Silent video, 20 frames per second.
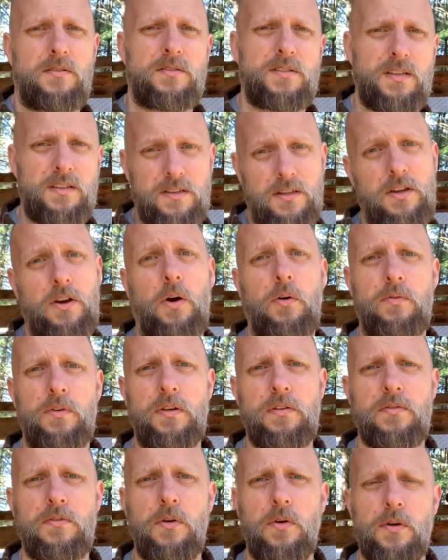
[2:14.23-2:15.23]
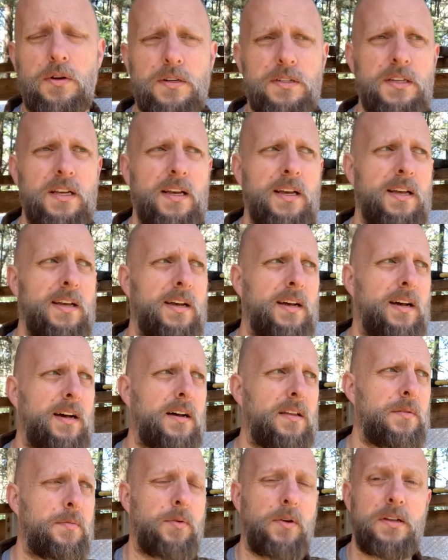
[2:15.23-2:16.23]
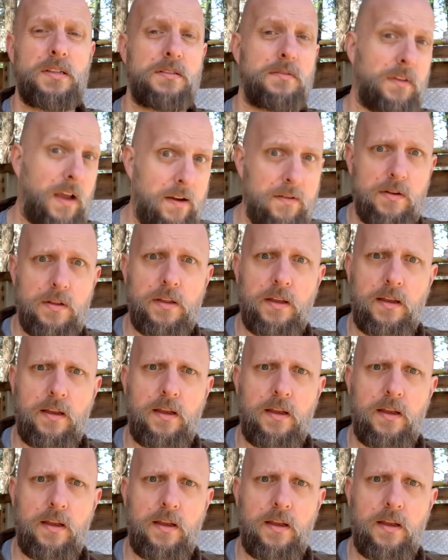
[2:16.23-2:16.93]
since COVID, of course, the price of everything